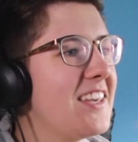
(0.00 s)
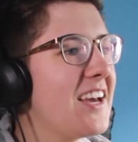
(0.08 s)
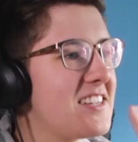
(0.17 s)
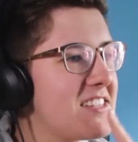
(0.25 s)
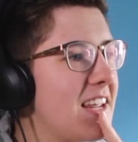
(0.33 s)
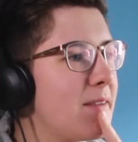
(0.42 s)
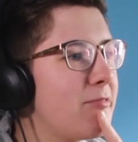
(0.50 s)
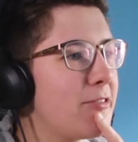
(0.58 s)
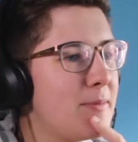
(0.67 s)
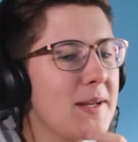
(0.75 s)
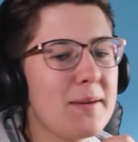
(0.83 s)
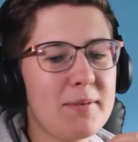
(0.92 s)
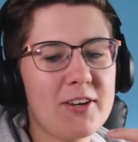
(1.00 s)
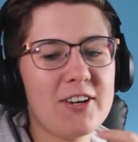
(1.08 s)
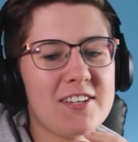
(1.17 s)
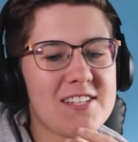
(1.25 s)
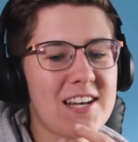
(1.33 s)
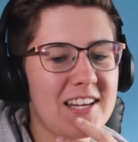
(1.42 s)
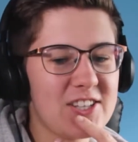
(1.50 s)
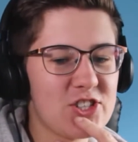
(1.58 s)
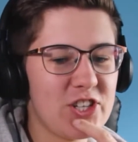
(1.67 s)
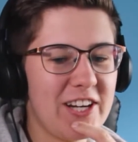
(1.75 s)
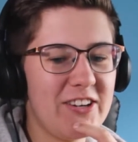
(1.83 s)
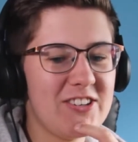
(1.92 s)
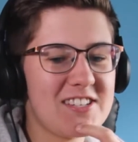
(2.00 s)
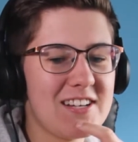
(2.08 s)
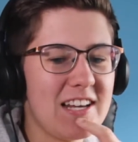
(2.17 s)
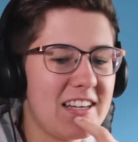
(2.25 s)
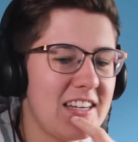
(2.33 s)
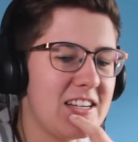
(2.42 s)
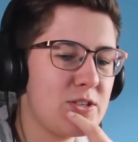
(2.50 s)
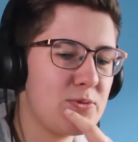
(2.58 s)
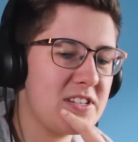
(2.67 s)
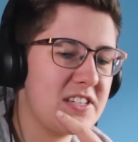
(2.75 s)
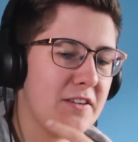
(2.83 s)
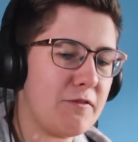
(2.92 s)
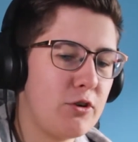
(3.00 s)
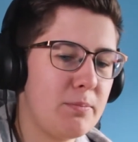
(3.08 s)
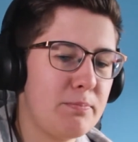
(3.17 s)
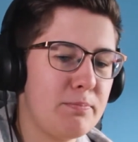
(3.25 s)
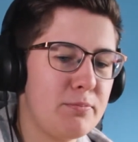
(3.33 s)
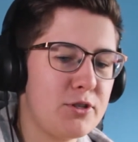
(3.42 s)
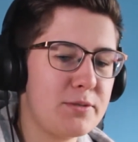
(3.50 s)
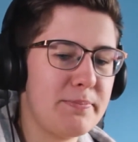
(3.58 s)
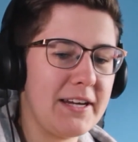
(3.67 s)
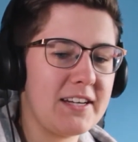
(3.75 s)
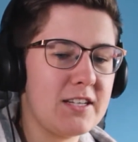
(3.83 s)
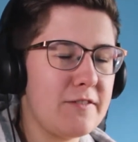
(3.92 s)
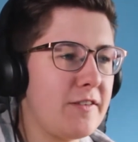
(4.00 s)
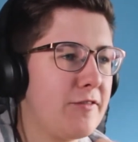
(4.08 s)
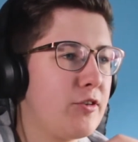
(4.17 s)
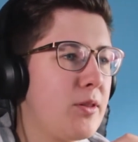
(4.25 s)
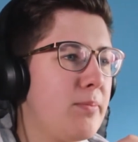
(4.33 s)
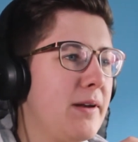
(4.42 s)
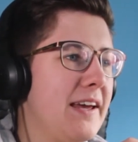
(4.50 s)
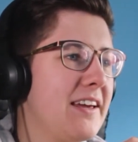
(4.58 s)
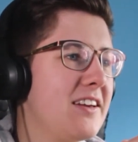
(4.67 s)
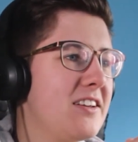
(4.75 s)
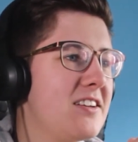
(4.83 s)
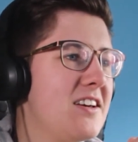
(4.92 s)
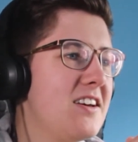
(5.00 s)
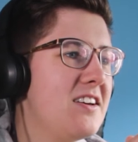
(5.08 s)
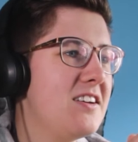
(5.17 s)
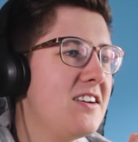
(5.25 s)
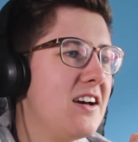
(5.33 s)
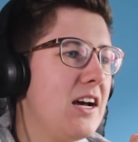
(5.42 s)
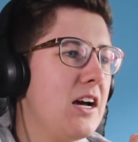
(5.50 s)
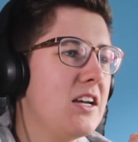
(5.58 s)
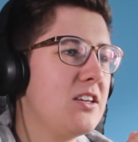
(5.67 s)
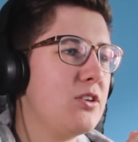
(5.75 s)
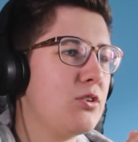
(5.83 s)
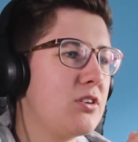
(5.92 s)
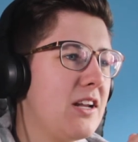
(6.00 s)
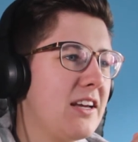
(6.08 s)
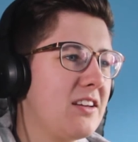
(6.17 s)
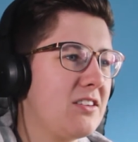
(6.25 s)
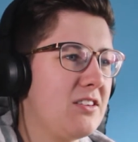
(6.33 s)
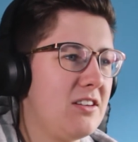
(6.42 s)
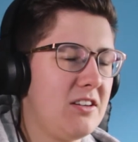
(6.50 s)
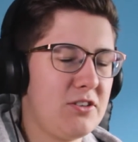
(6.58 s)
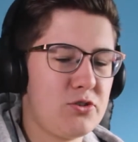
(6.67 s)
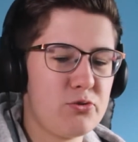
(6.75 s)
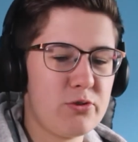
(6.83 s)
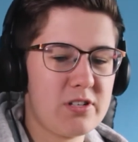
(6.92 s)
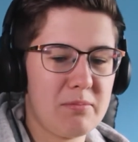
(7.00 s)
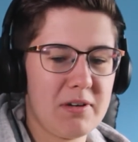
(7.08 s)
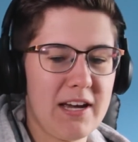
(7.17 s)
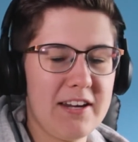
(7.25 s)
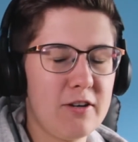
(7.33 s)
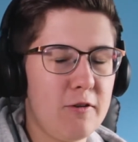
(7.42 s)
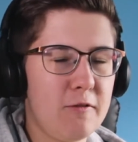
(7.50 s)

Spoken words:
Yeah, same for me, because like chair is like interesting for perspective, and for the blanket, you could like do some kind